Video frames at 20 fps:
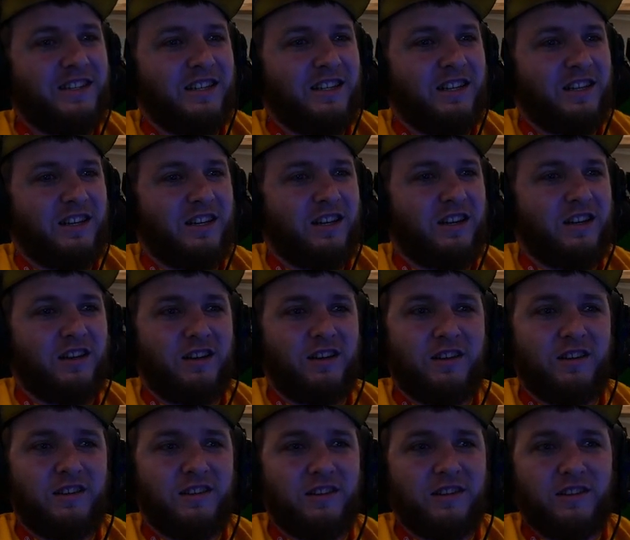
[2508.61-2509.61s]

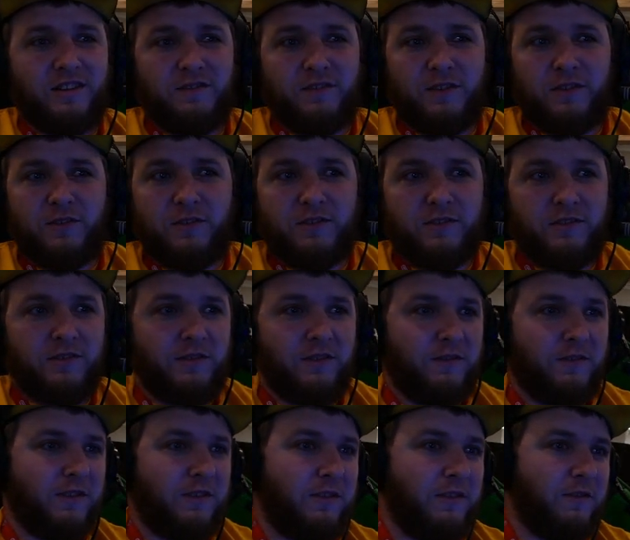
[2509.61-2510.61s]
if
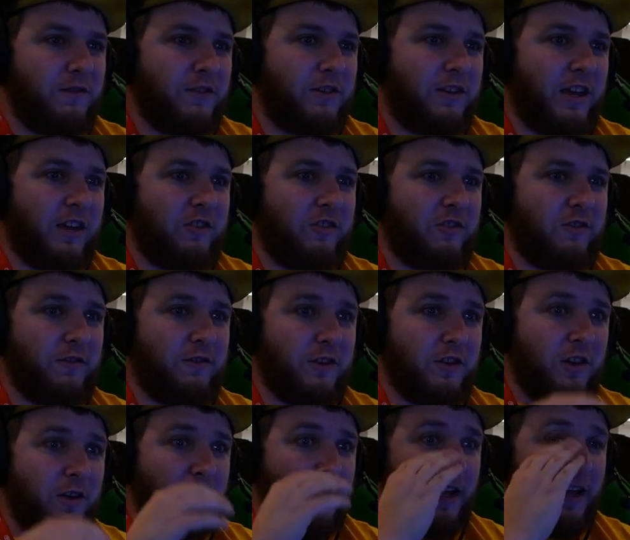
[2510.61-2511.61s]
you
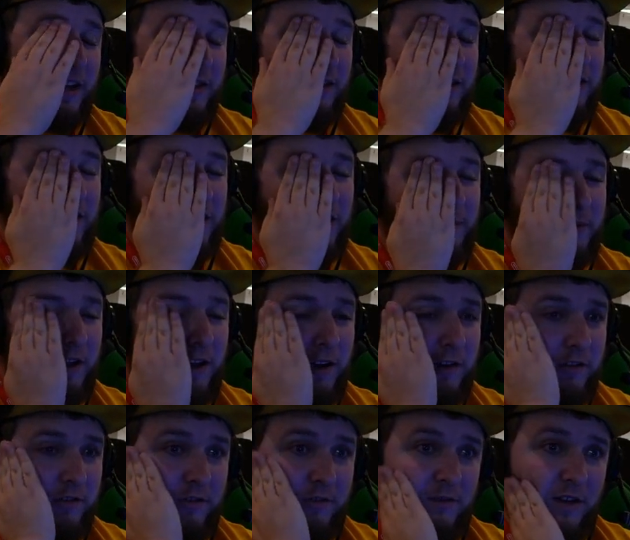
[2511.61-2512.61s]
come back a couple
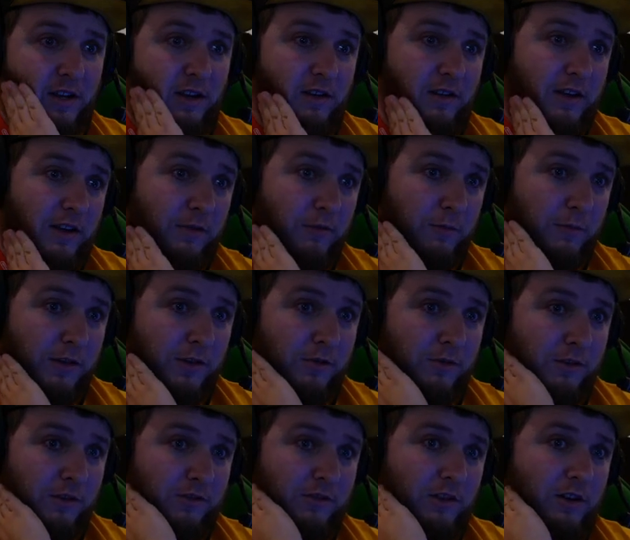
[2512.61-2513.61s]
hours from now, I will be
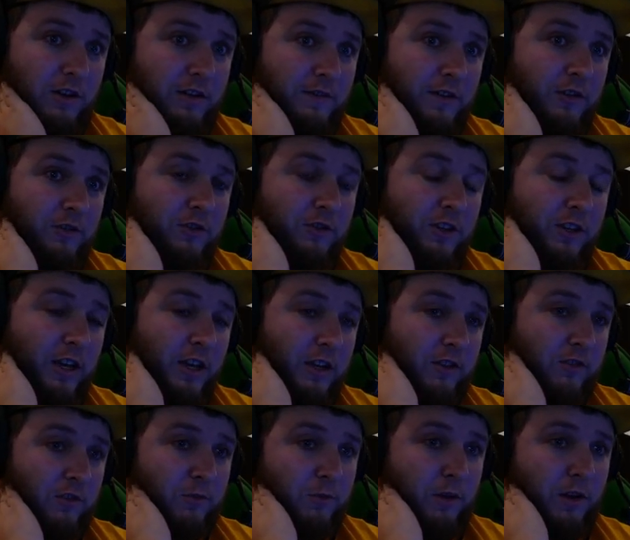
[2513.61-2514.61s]
doing Sonic Adventure
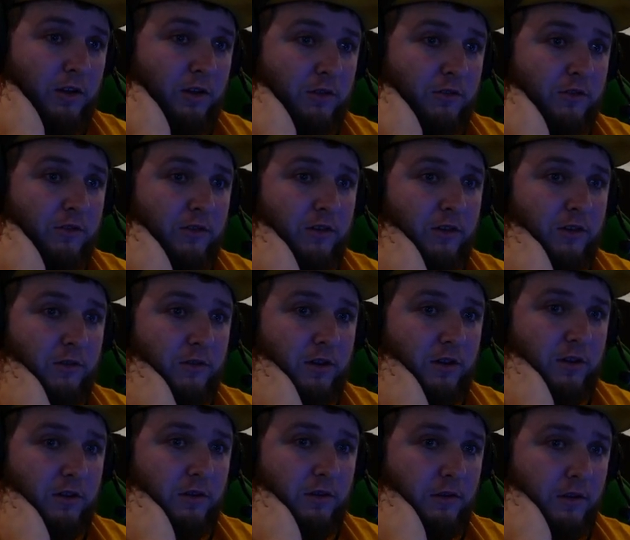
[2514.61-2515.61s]
DX as well.
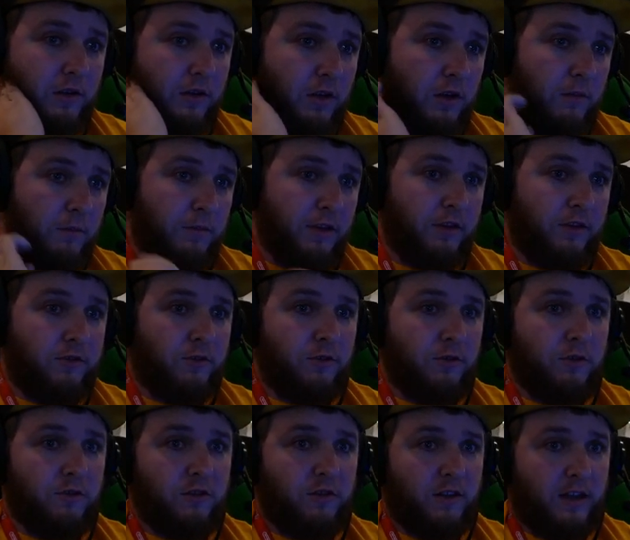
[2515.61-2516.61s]
So please tune
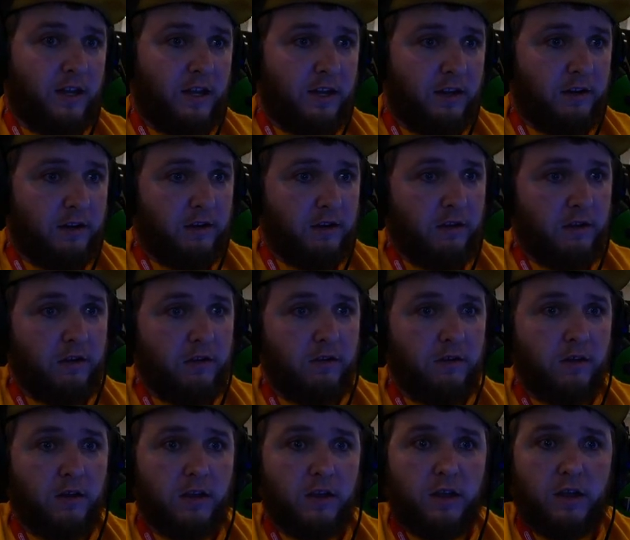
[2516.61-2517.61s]
into that.
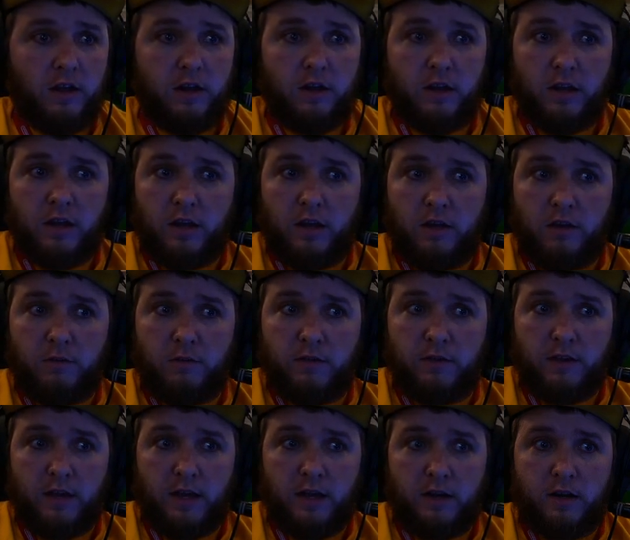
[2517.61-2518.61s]
And with
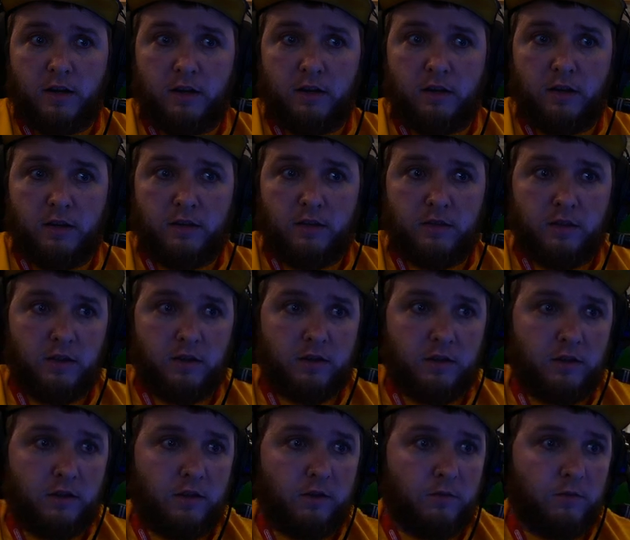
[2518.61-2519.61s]
that, I think
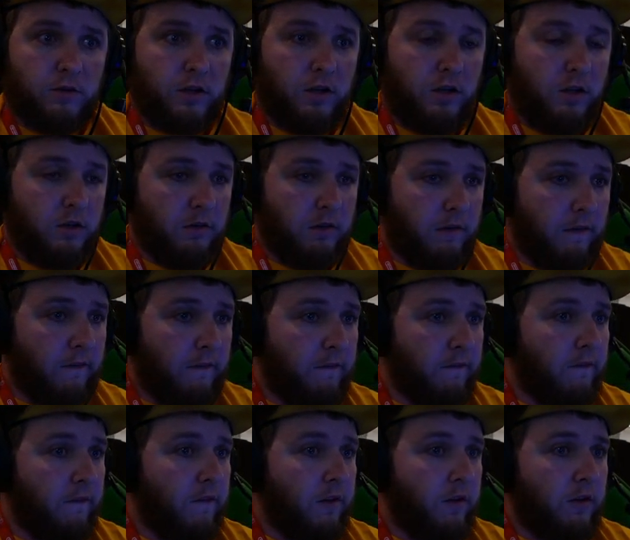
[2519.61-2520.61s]
we're done.
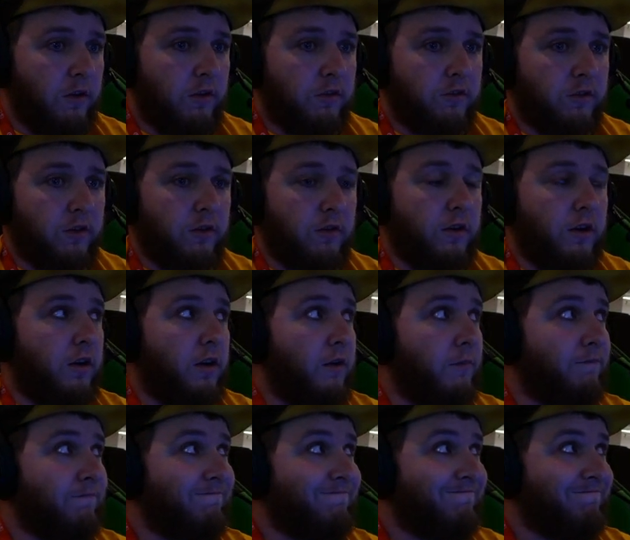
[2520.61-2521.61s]
So
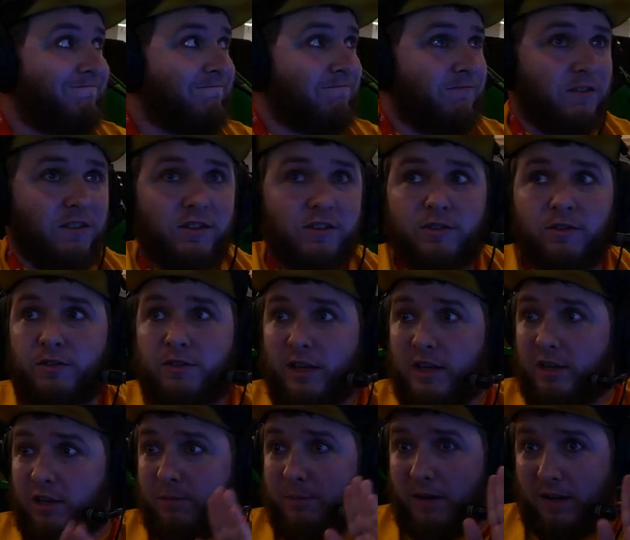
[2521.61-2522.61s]

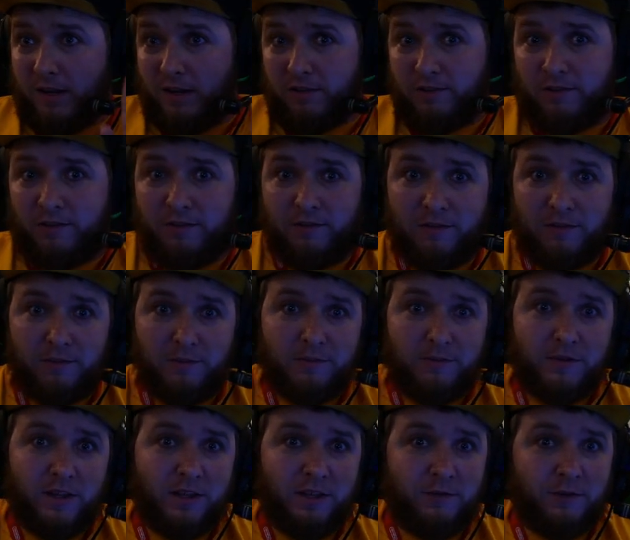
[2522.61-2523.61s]
thank you, Pace.
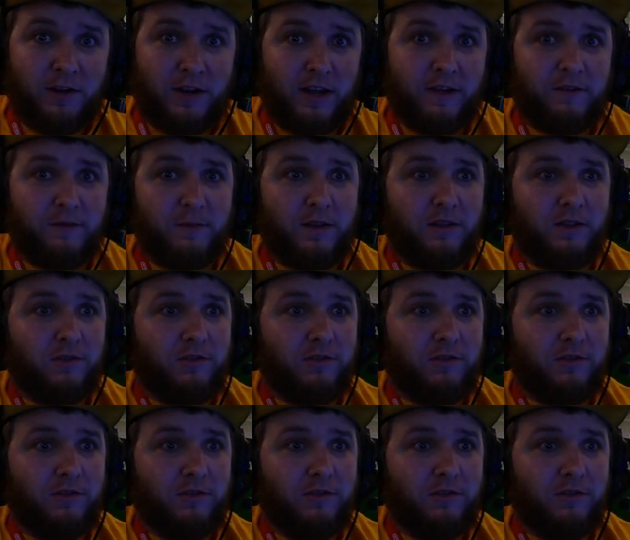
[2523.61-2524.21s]
Thank you for having me. This was